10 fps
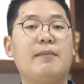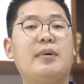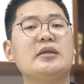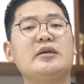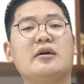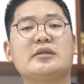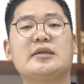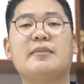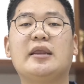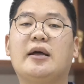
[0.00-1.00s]
but there are
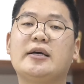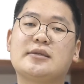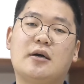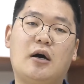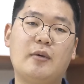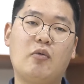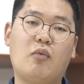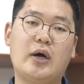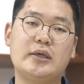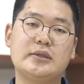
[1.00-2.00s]
some less common
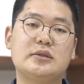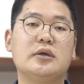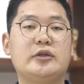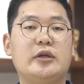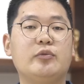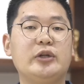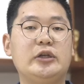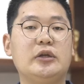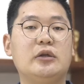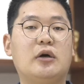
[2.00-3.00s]
ones that we
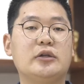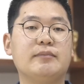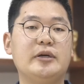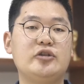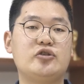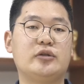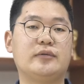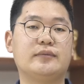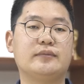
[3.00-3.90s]
did not mention,